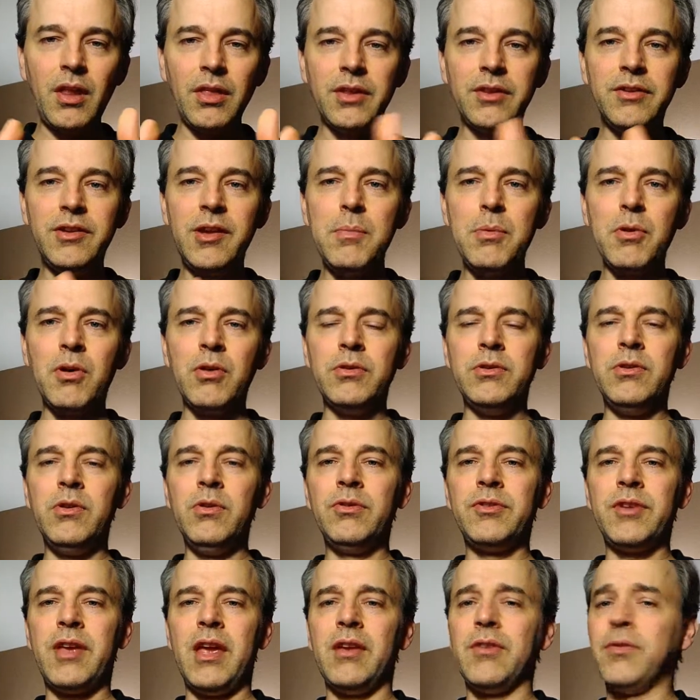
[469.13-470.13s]
the typical
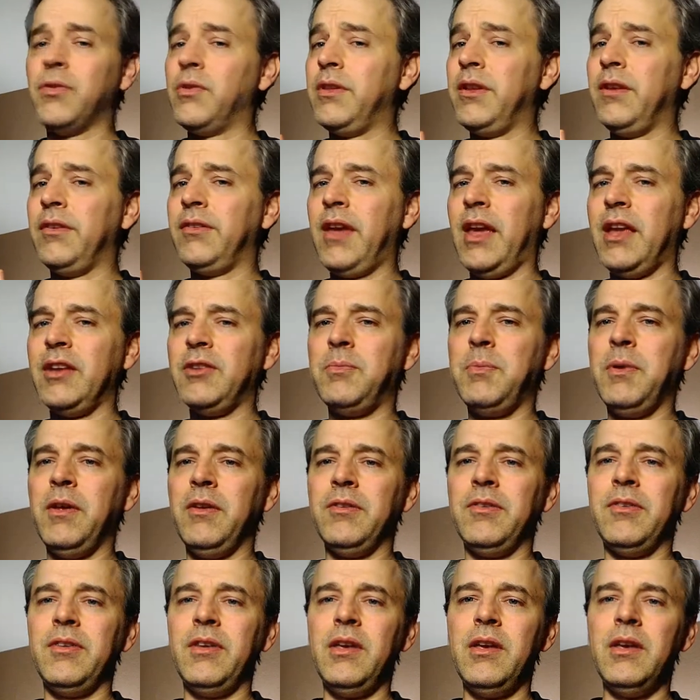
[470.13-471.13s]
use case for these
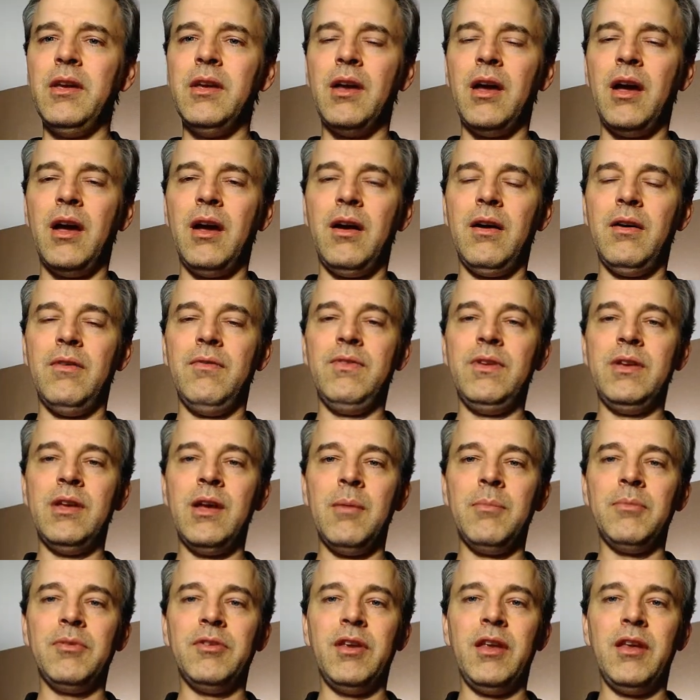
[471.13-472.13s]
HPC
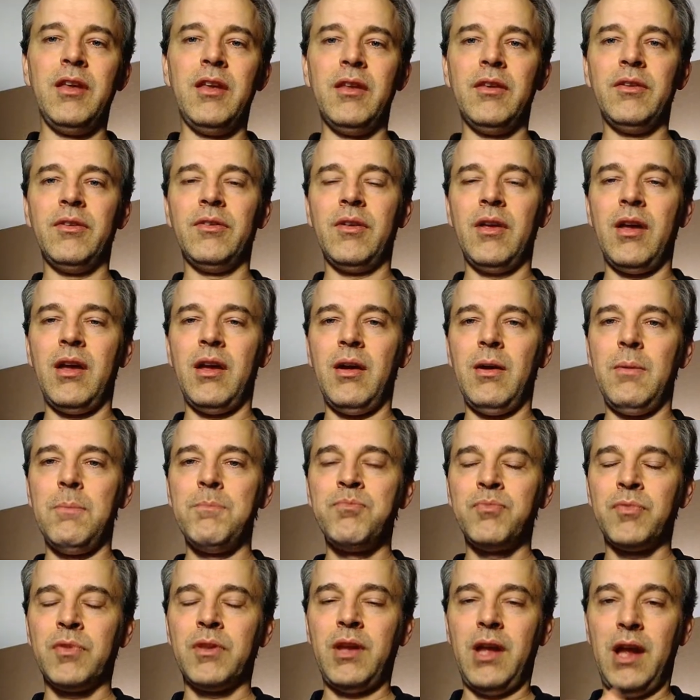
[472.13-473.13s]
VMs is,
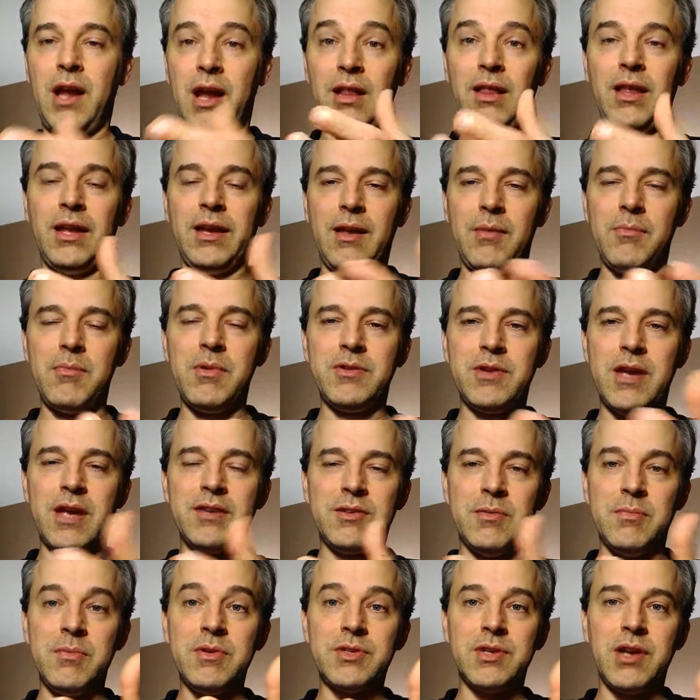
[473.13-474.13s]

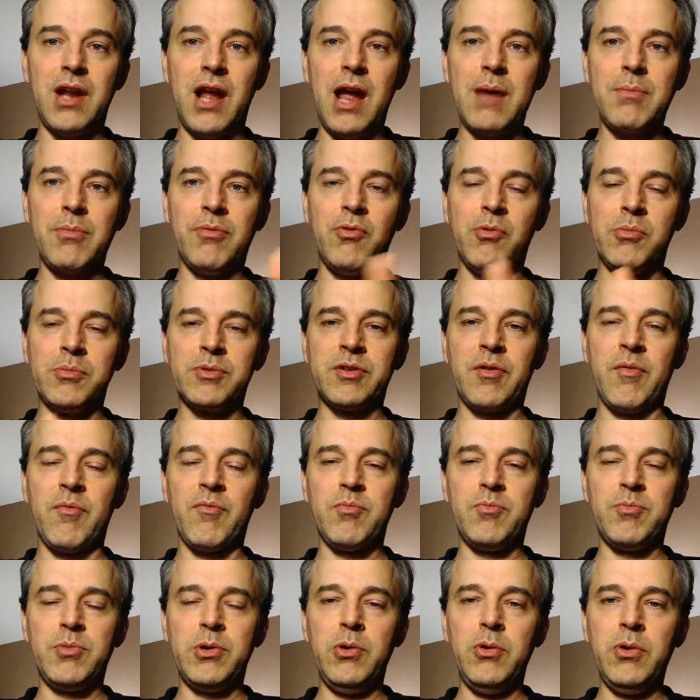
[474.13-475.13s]
as I mentioned, high performance
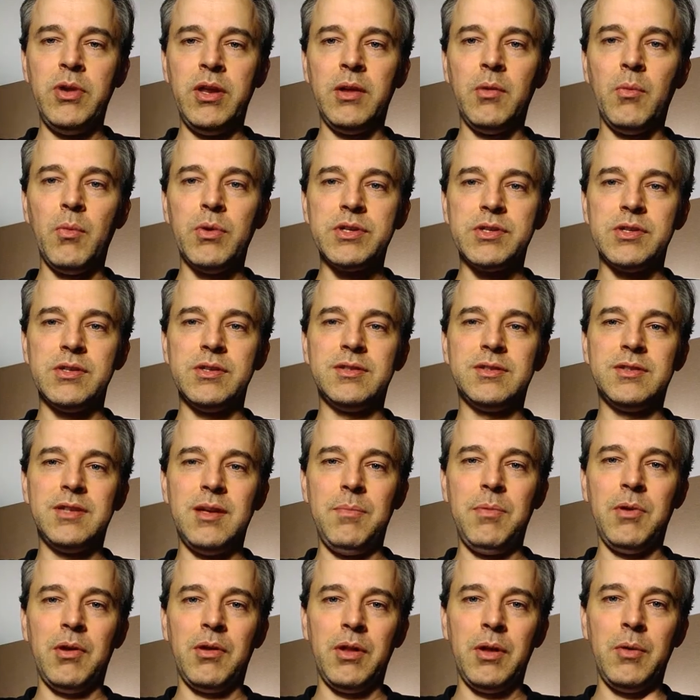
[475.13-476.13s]
computing, which is
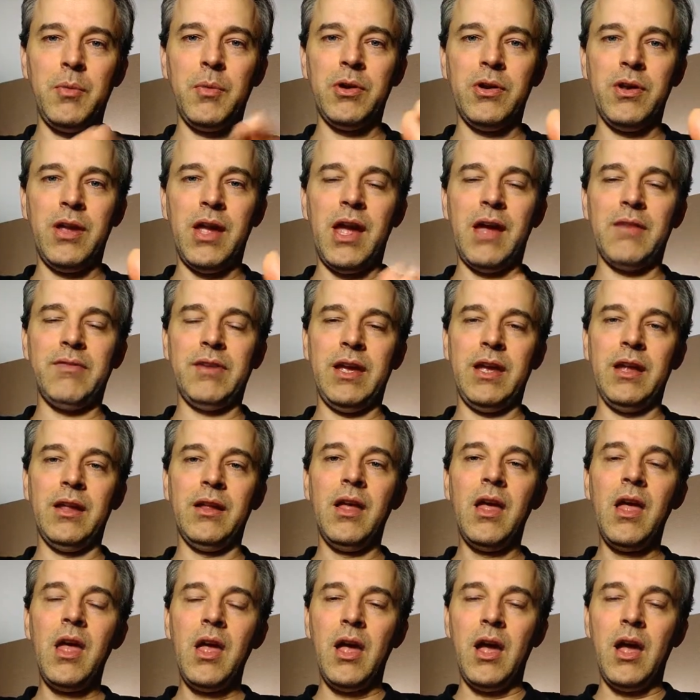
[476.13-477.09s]
typically where you have a